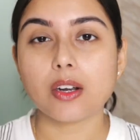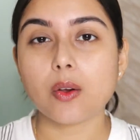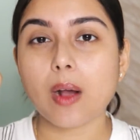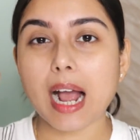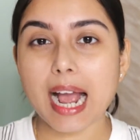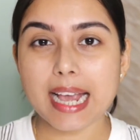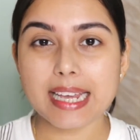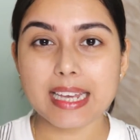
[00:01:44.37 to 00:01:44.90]

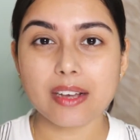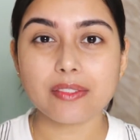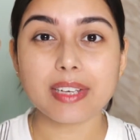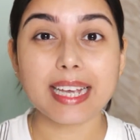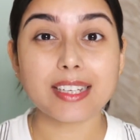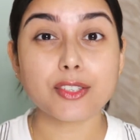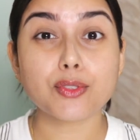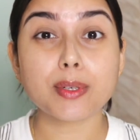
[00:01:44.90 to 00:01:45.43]
Now, I have
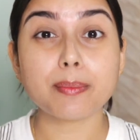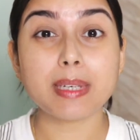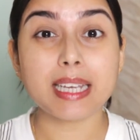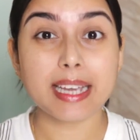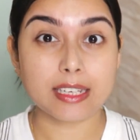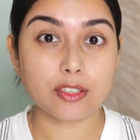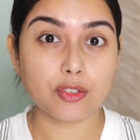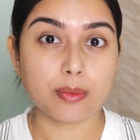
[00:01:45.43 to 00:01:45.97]

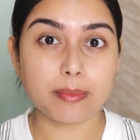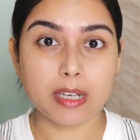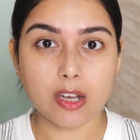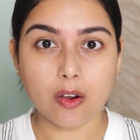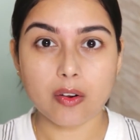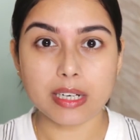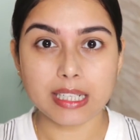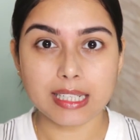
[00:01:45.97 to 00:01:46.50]

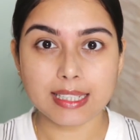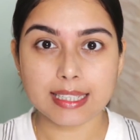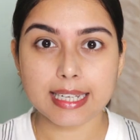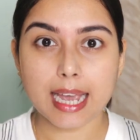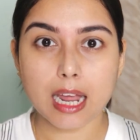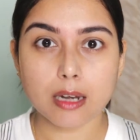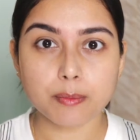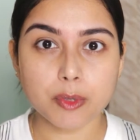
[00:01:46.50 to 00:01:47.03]
extremely oily
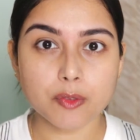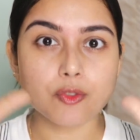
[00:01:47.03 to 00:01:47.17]
scalp.